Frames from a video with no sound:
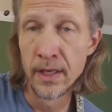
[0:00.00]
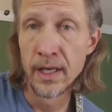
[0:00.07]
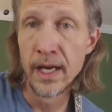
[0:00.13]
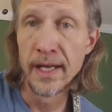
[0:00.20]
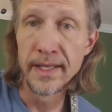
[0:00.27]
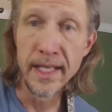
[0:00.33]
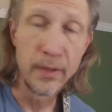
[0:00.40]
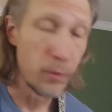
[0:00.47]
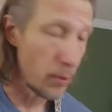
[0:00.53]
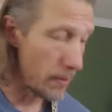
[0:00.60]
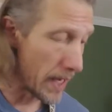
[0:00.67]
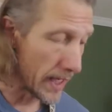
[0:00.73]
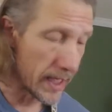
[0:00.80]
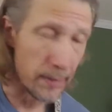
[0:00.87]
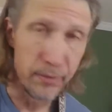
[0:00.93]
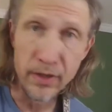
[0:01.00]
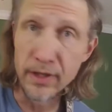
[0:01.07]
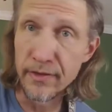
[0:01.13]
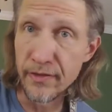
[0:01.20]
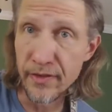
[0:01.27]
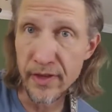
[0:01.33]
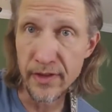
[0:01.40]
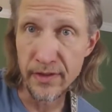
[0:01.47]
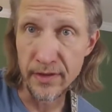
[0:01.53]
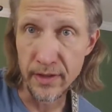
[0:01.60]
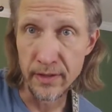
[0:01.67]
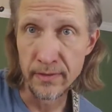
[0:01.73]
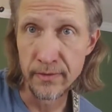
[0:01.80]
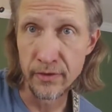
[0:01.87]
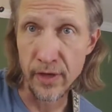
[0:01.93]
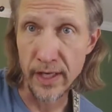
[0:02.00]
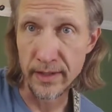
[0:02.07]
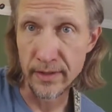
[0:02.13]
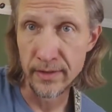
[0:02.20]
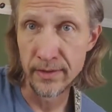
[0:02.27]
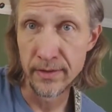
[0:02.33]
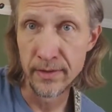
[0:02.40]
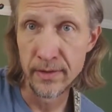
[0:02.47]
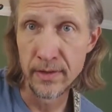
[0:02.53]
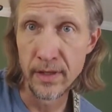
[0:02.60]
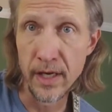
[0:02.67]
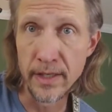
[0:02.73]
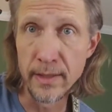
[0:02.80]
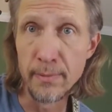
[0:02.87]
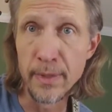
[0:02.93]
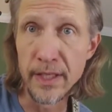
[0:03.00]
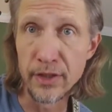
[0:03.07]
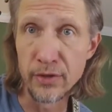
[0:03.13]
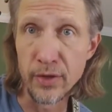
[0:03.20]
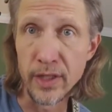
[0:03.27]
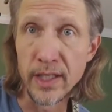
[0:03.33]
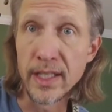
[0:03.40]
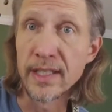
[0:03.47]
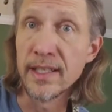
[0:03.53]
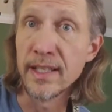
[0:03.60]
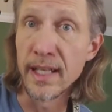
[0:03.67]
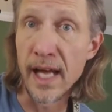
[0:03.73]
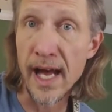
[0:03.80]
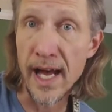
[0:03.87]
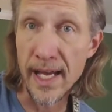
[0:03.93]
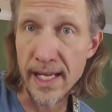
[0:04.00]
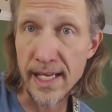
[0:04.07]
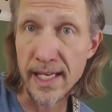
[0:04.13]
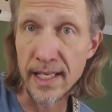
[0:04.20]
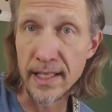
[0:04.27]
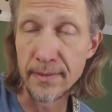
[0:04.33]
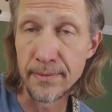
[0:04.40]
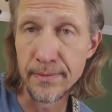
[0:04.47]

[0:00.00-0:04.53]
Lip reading: And then we're back up to the 5th fret on the B string to get the high E.